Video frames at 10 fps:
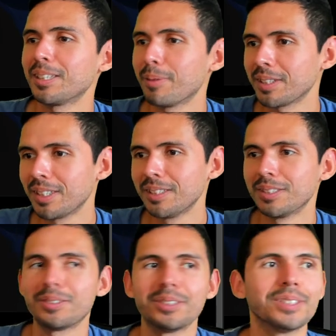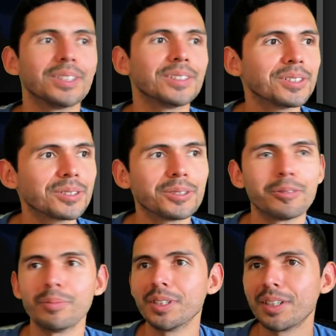about the industries on this
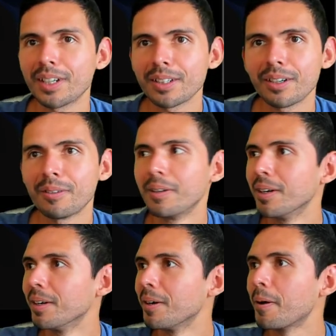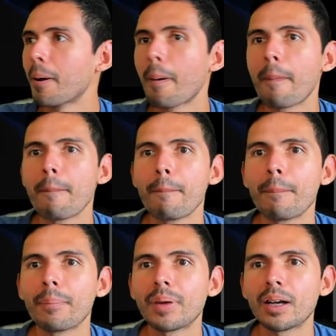stream, but there I go.
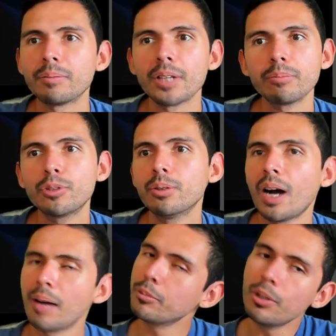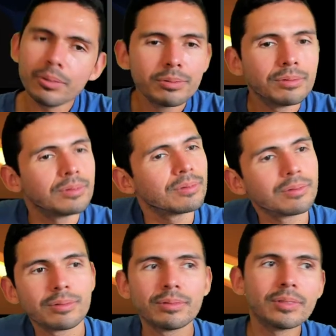I mean, I'm cool. I'm cool.
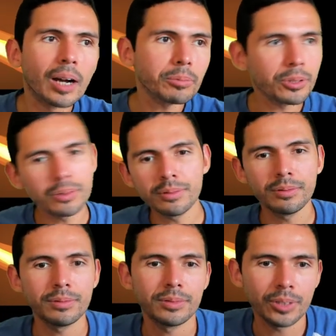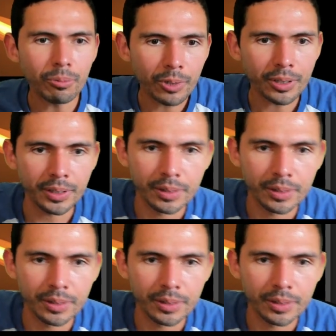I'm cool. Don't worry.